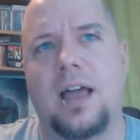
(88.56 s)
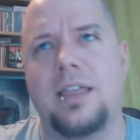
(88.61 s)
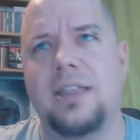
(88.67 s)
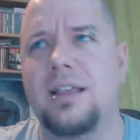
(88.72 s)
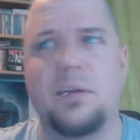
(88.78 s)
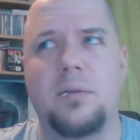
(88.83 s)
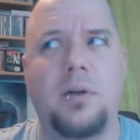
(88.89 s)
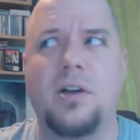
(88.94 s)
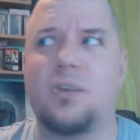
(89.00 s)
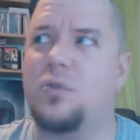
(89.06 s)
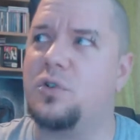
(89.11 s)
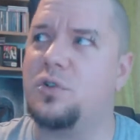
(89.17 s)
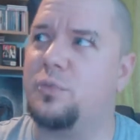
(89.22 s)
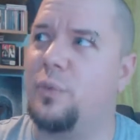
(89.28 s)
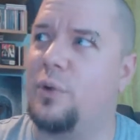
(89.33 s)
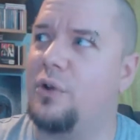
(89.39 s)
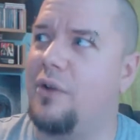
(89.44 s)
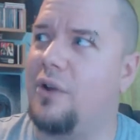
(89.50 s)
I think I might have
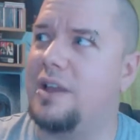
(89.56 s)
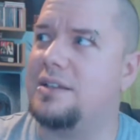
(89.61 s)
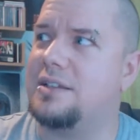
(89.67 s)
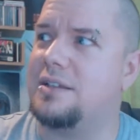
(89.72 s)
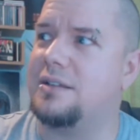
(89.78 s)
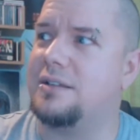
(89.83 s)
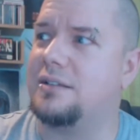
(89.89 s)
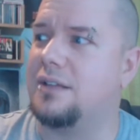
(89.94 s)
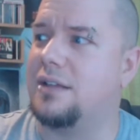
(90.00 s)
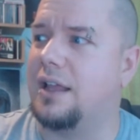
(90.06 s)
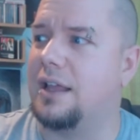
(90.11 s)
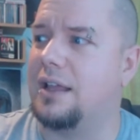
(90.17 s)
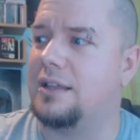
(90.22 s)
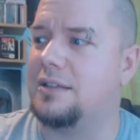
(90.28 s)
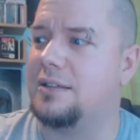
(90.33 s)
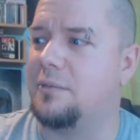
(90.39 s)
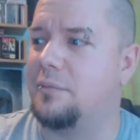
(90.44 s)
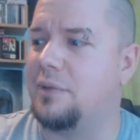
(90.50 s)
watched Blu-rays at
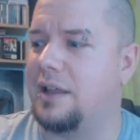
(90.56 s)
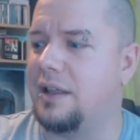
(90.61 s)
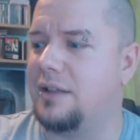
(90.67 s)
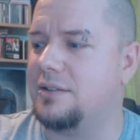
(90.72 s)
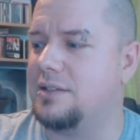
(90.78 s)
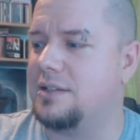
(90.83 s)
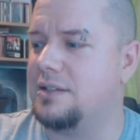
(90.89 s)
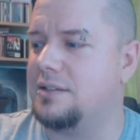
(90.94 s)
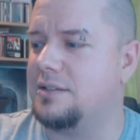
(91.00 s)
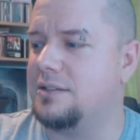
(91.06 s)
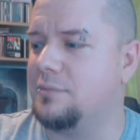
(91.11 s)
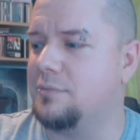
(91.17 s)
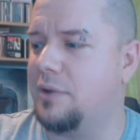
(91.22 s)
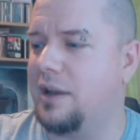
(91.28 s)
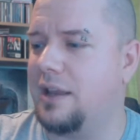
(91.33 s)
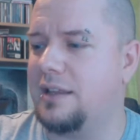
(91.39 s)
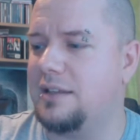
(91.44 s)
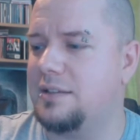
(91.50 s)
like somebody else's
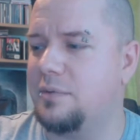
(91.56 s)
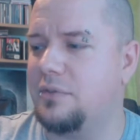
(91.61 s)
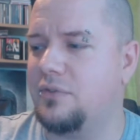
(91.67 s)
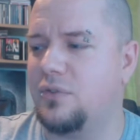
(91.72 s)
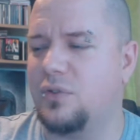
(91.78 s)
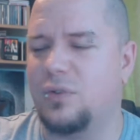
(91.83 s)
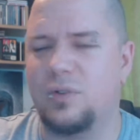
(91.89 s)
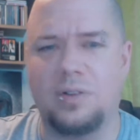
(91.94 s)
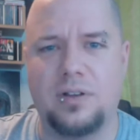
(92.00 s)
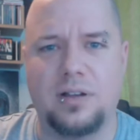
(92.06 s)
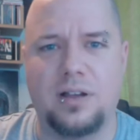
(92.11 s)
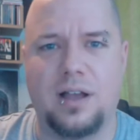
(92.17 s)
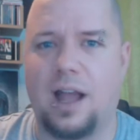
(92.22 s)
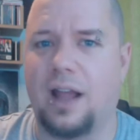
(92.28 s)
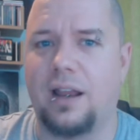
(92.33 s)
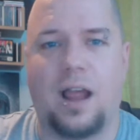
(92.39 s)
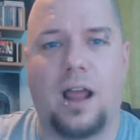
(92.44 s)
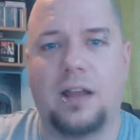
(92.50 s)
place before.
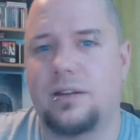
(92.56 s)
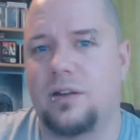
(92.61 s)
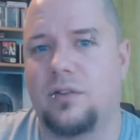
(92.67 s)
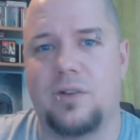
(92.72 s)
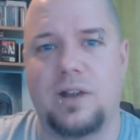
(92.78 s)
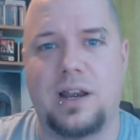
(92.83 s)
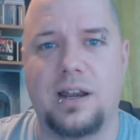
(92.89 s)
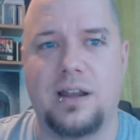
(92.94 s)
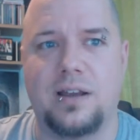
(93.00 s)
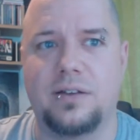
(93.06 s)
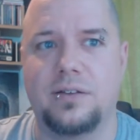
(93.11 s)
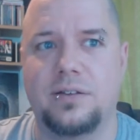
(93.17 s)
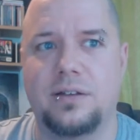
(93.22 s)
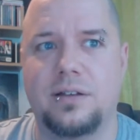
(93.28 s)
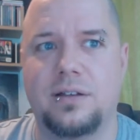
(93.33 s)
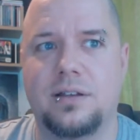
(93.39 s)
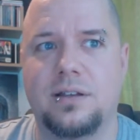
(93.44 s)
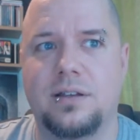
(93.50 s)
I don't really know.
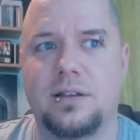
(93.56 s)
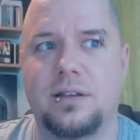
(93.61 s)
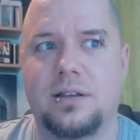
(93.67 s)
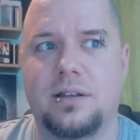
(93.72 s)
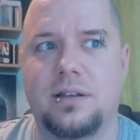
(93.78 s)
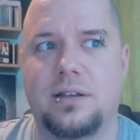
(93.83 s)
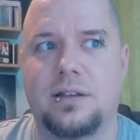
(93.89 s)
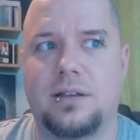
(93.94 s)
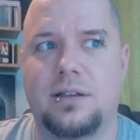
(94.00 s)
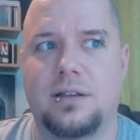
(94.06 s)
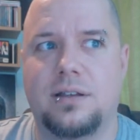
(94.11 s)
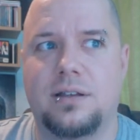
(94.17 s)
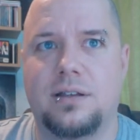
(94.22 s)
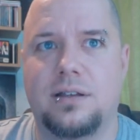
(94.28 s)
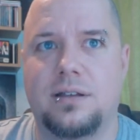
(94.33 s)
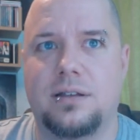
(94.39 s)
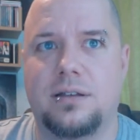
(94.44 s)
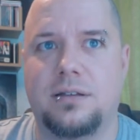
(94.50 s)

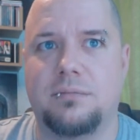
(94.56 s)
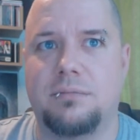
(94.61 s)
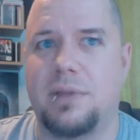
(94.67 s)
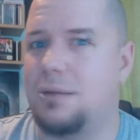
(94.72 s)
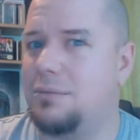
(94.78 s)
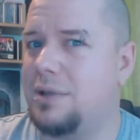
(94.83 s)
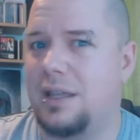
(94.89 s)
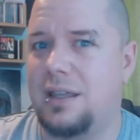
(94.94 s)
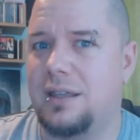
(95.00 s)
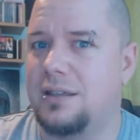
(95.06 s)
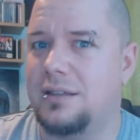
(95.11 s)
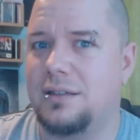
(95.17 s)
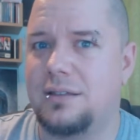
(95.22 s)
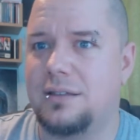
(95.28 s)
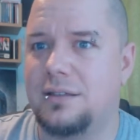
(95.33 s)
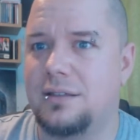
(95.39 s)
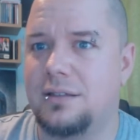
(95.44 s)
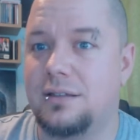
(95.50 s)
Maybe.
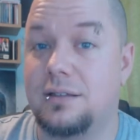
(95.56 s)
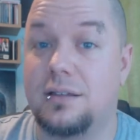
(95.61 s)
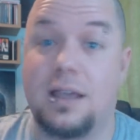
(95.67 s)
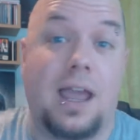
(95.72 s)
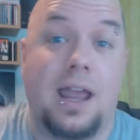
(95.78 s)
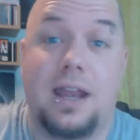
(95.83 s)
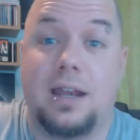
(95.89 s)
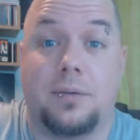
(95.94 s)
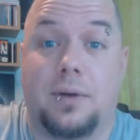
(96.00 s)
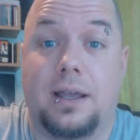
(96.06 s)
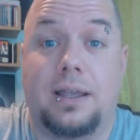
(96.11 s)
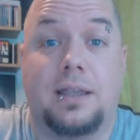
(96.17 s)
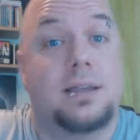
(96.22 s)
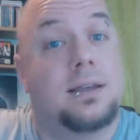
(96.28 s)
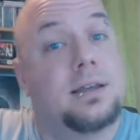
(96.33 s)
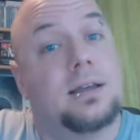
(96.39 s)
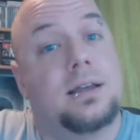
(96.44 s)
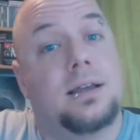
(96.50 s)

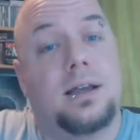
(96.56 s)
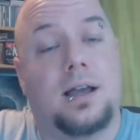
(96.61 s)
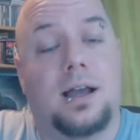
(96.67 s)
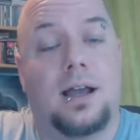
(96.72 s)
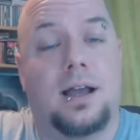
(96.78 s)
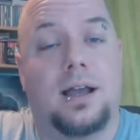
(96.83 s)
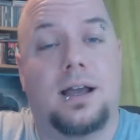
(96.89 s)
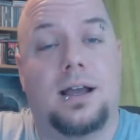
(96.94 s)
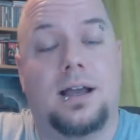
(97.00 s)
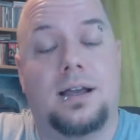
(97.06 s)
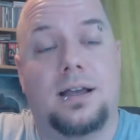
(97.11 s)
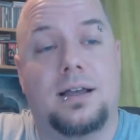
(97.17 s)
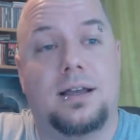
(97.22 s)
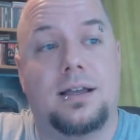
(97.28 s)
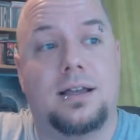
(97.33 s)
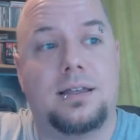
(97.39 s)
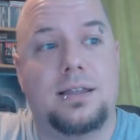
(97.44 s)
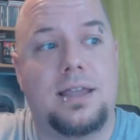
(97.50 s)
Anyway, yeah,
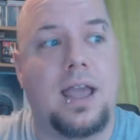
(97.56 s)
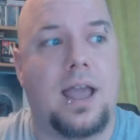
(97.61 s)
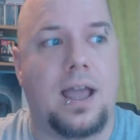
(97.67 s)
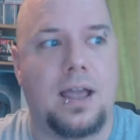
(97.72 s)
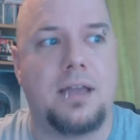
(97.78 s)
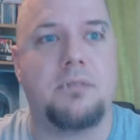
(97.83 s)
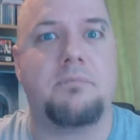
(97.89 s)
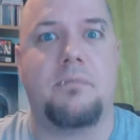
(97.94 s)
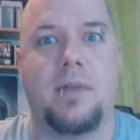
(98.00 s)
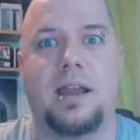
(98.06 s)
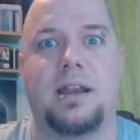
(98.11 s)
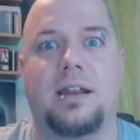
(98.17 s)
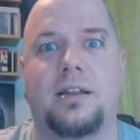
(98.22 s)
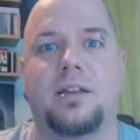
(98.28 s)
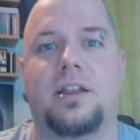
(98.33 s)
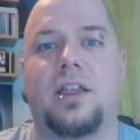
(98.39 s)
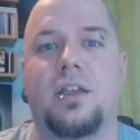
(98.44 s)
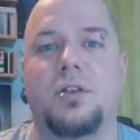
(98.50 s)
it made
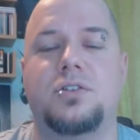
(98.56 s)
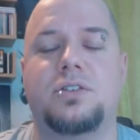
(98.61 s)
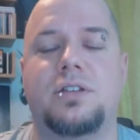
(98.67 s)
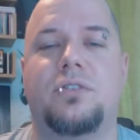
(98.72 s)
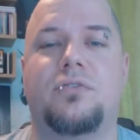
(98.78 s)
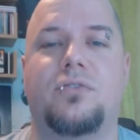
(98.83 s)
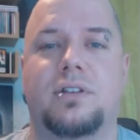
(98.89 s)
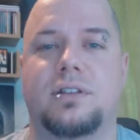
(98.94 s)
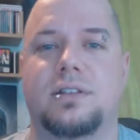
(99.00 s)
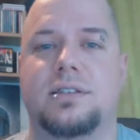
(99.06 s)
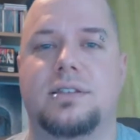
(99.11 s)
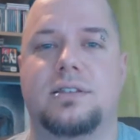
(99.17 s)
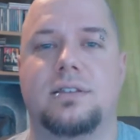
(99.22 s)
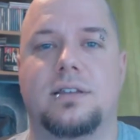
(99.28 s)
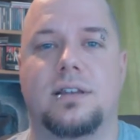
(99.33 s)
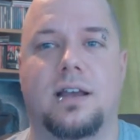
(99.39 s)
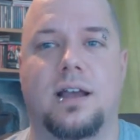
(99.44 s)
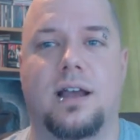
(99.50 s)
a huge
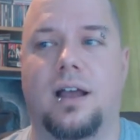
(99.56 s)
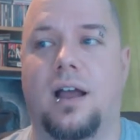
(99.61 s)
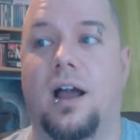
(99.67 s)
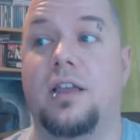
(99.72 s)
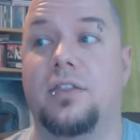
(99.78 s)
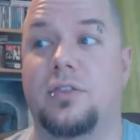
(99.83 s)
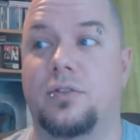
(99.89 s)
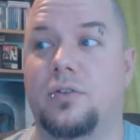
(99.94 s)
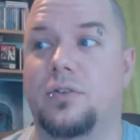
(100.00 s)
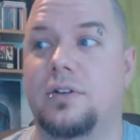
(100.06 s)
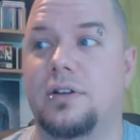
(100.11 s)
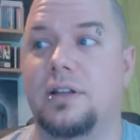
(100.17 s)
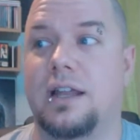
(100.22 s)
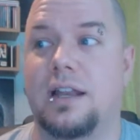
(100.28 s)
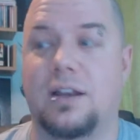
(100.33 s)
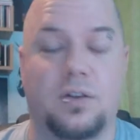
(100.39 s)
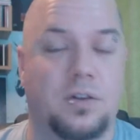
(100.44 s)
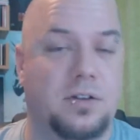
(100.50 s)
difference. I thought
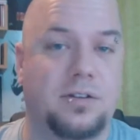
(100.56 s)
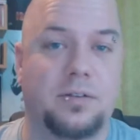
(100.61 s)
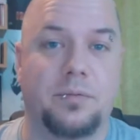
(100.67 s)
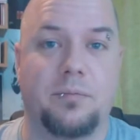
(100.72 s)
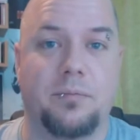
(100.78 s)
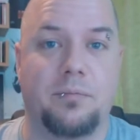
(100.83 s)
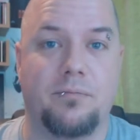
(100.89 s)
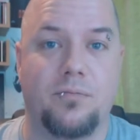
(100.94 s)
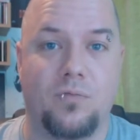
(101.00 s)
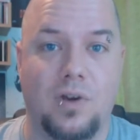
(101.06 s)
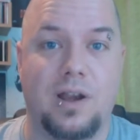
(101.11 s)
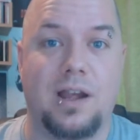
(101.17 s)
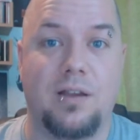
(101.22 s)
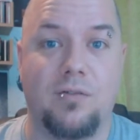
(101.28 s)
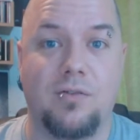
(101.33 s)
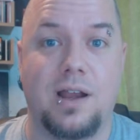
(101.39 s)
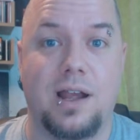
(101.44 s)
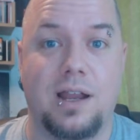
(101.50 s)
it looked
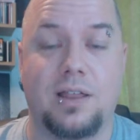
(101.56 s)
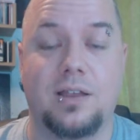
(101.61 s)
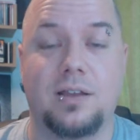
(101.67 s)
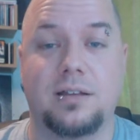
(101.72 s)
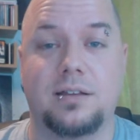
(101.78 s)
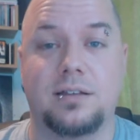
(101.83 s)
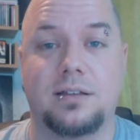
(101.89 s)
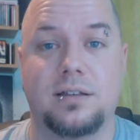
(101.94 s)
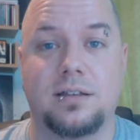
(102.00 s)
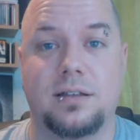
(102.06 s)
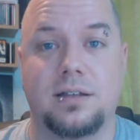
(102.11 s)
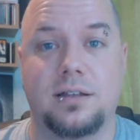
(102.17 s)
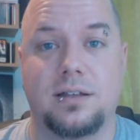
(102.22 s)
really, really good.